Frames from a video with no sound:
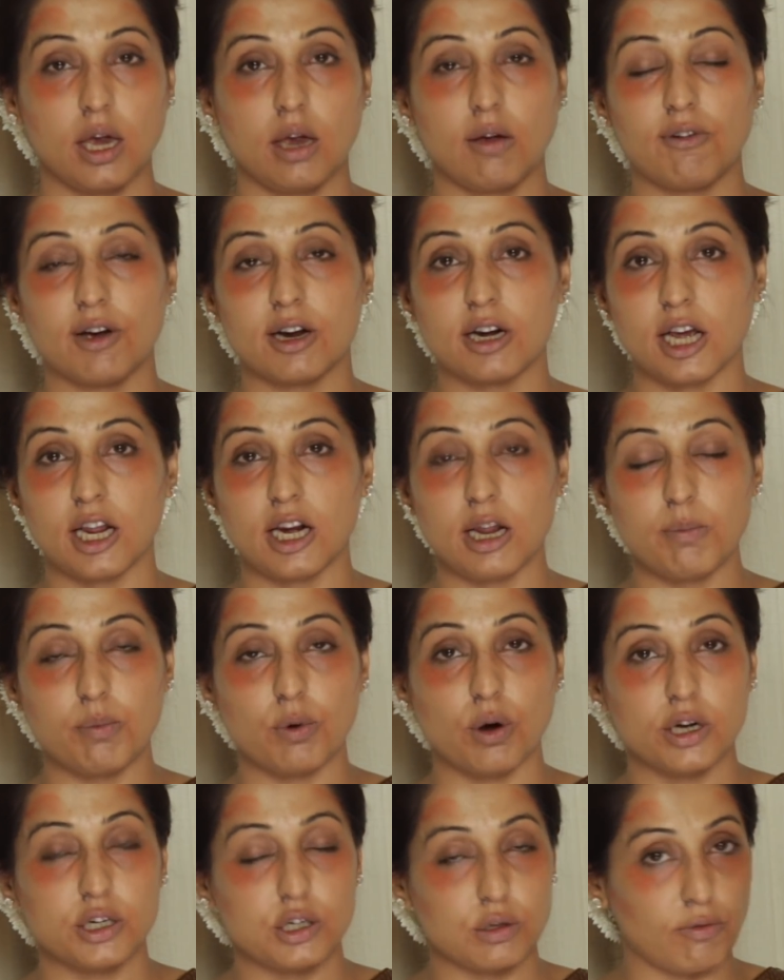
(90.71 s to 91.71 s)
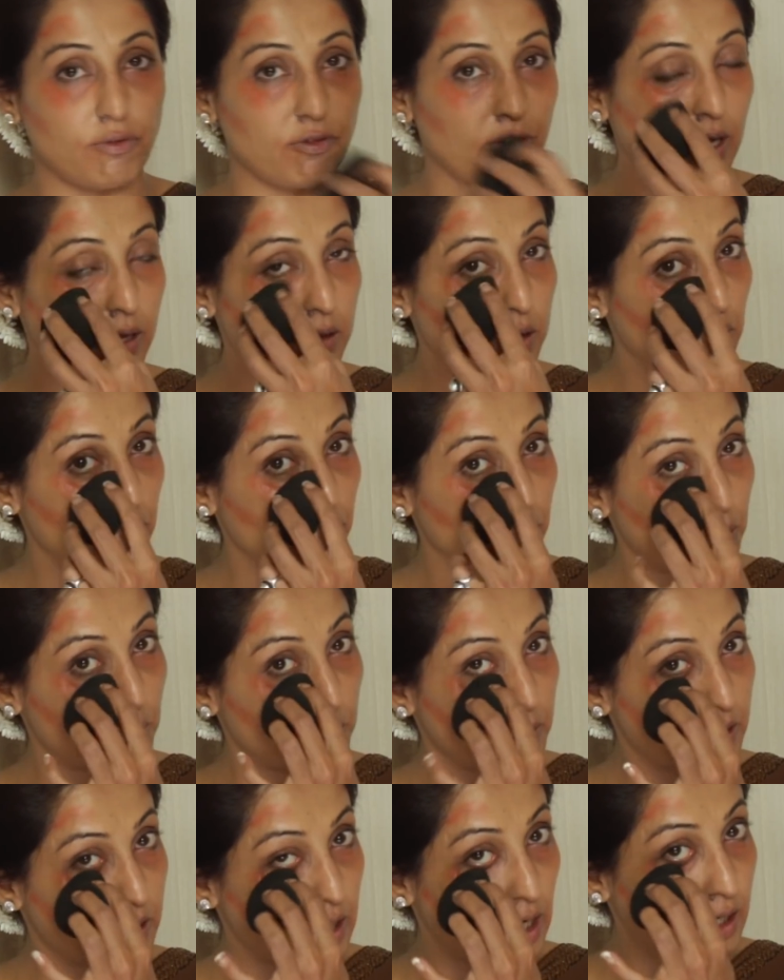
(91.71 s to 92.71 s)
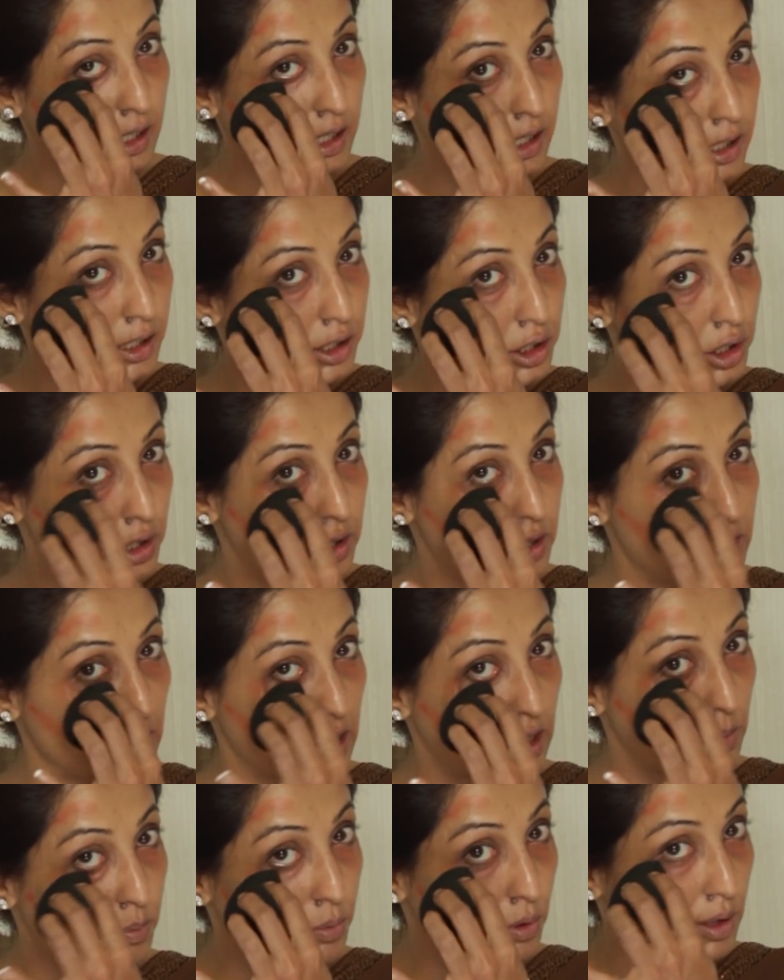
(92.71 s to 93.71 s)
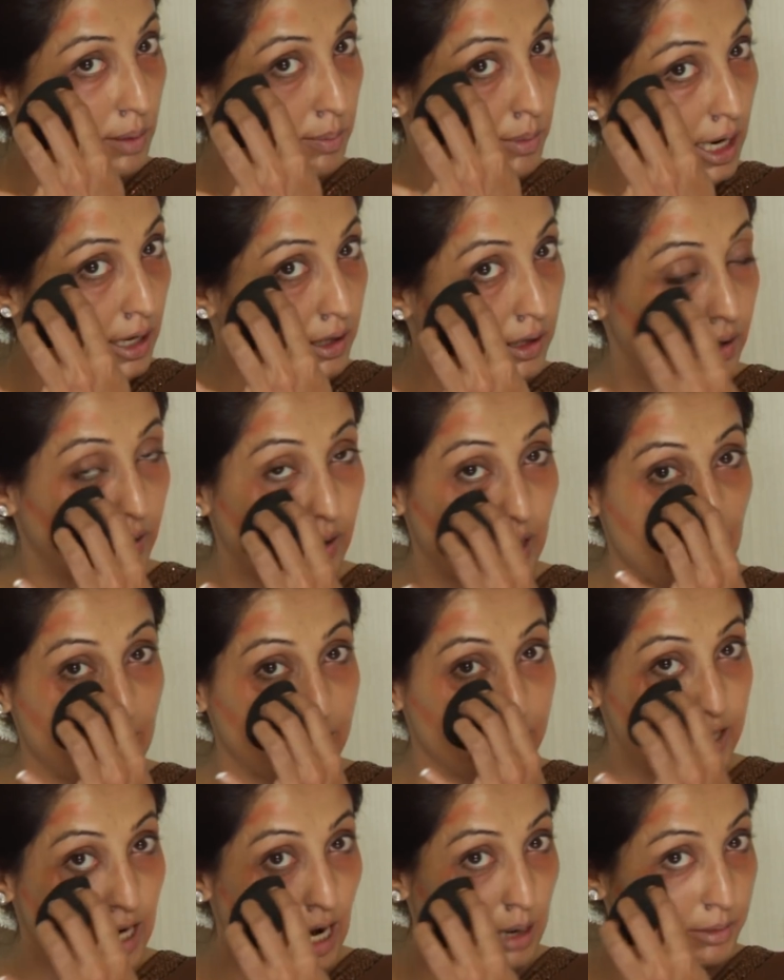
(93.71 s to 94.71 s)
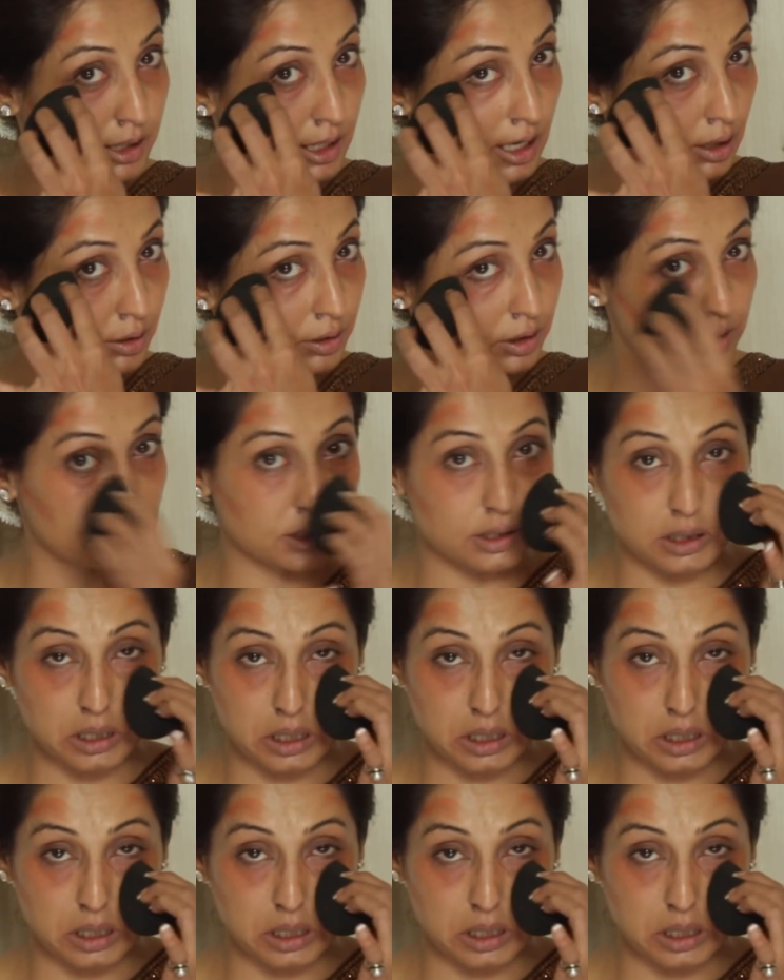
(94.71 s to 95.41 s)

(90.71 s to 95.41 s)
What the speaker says: If at any point you feel you've overdone it, just take a beauty blender and dab it out.